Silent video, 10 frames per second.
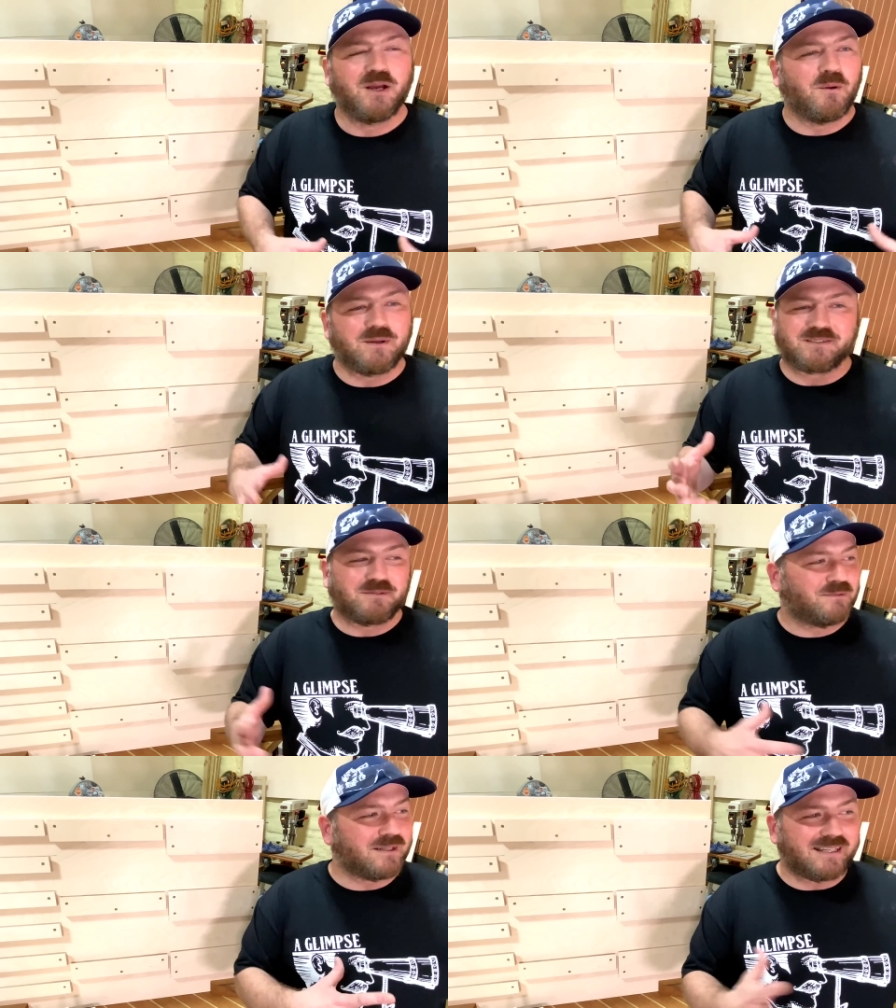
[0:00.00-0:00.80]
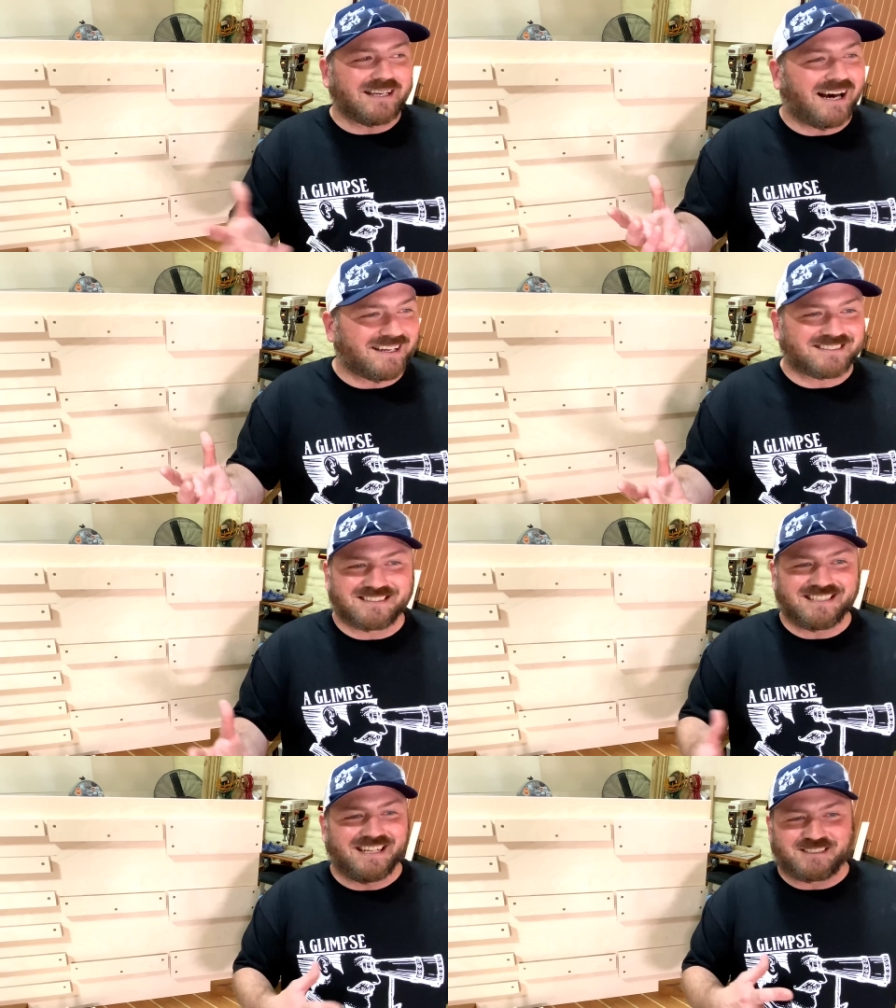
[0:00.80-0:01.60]
which really,
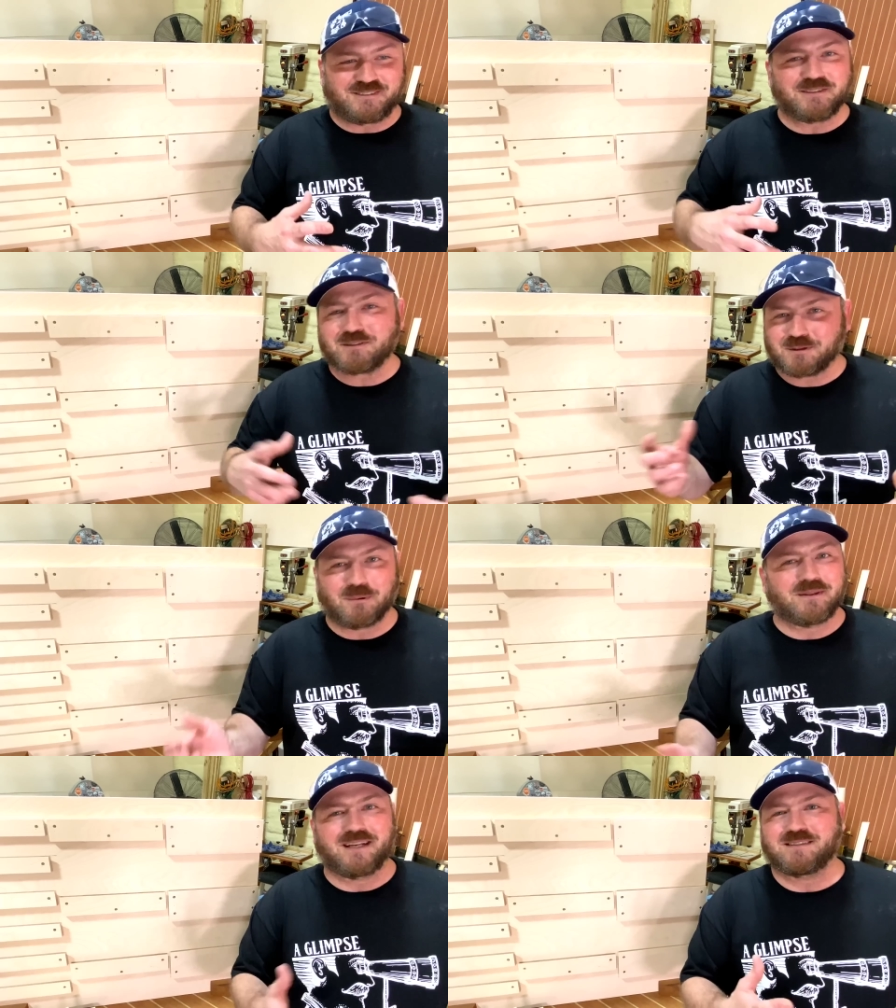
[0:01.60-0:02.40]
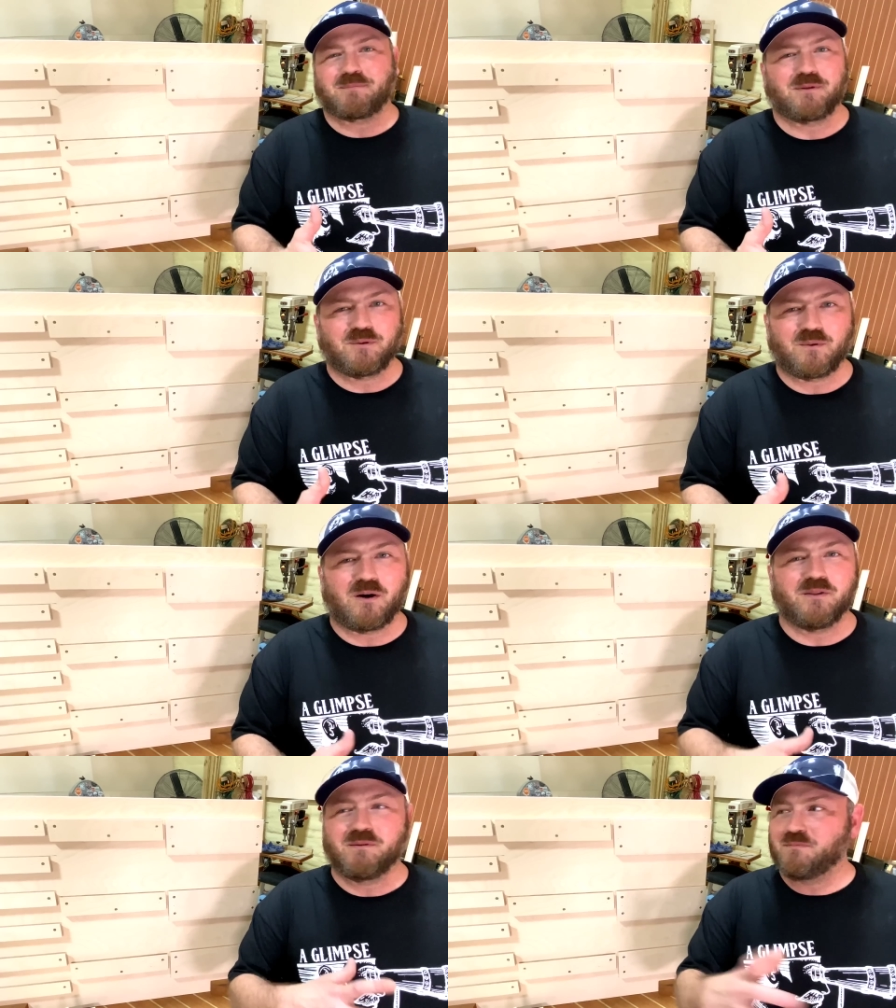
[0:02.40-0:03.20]
honestly, it's just throwing things up on the
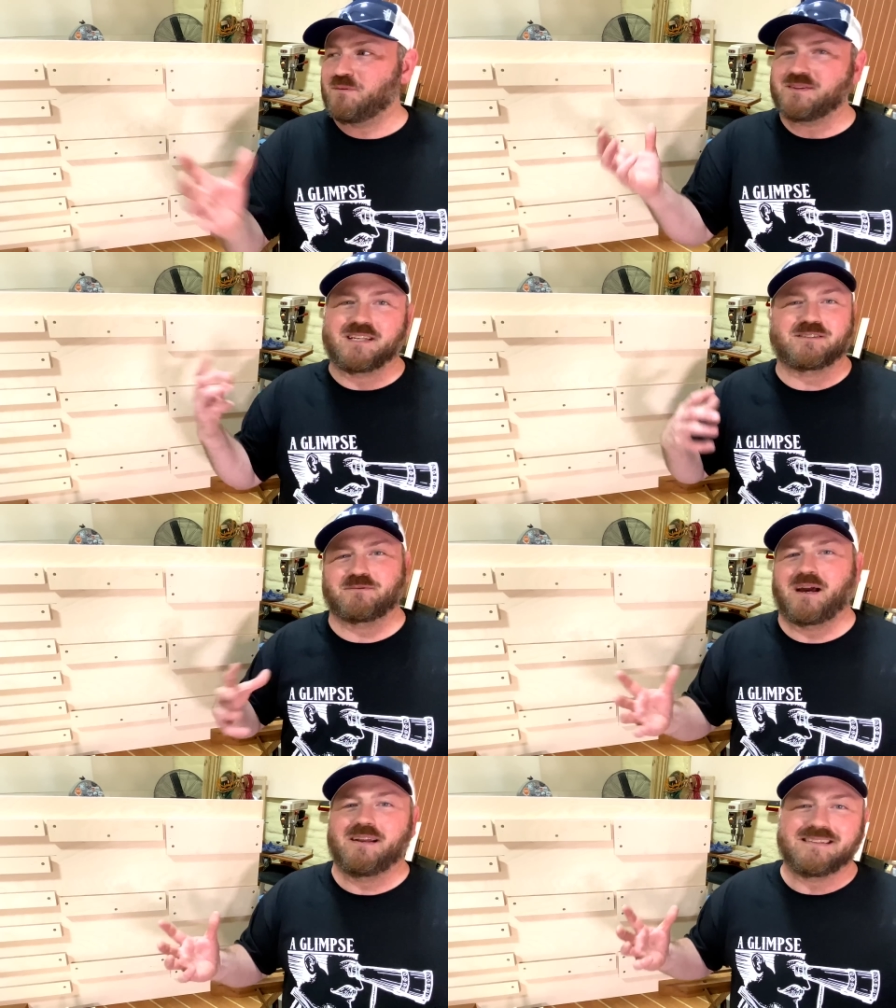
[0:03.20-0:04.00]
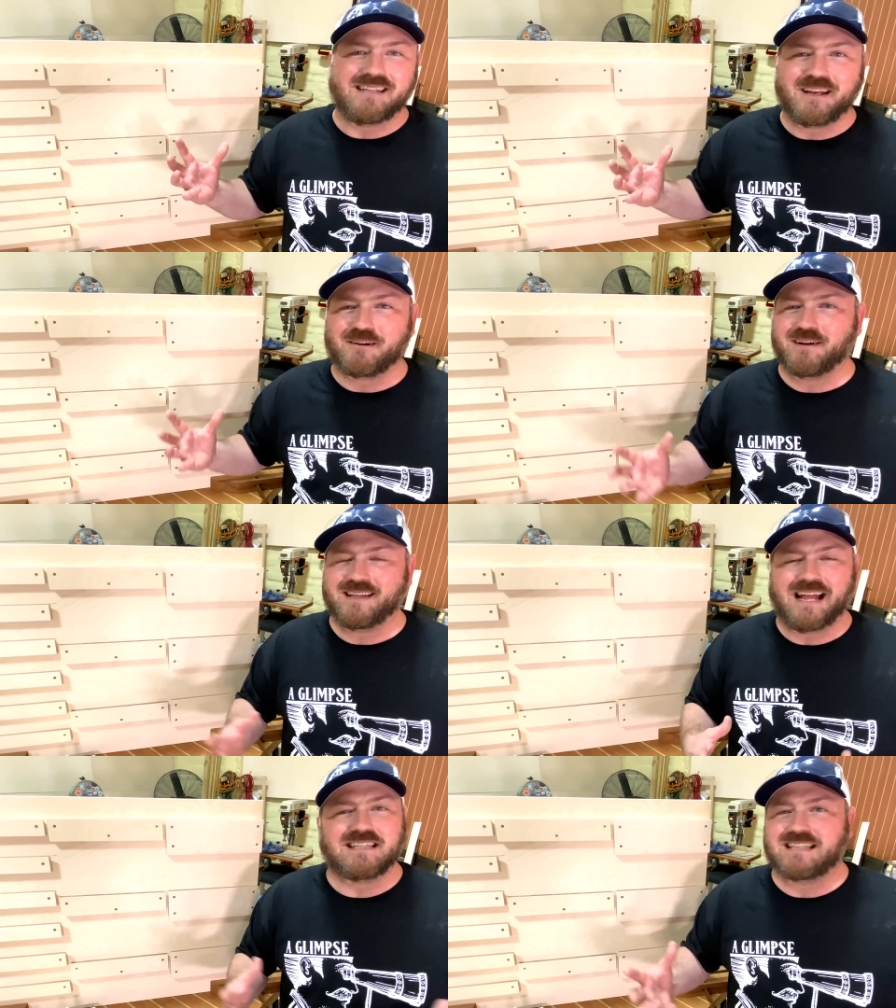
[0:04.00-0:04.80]
wall, then moving things around and tinkering,
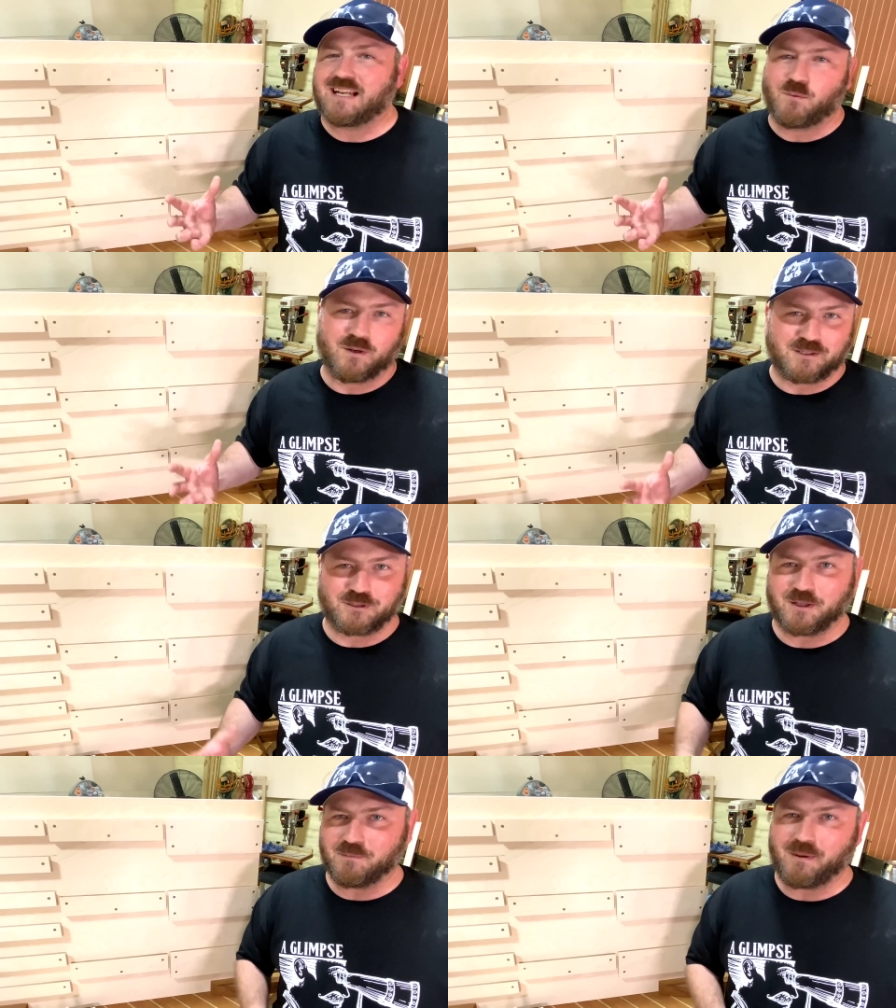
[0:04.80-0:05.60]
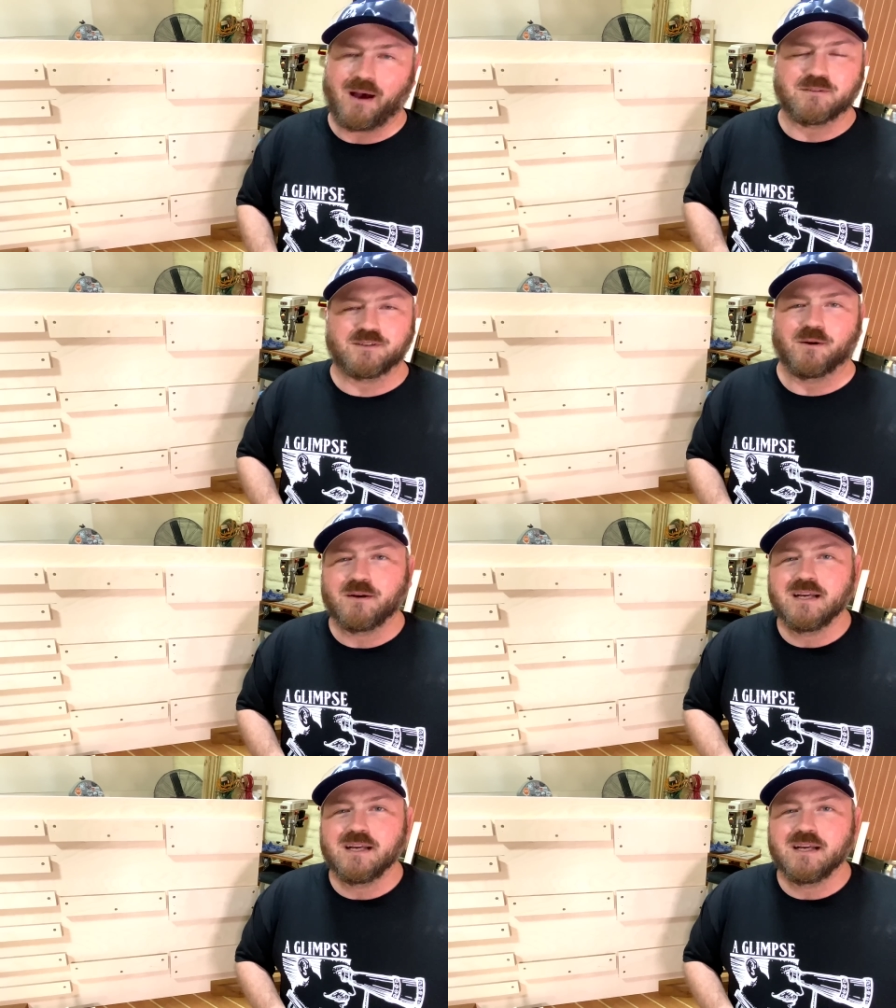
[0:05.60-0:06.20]
and that's kind of what it's all about. So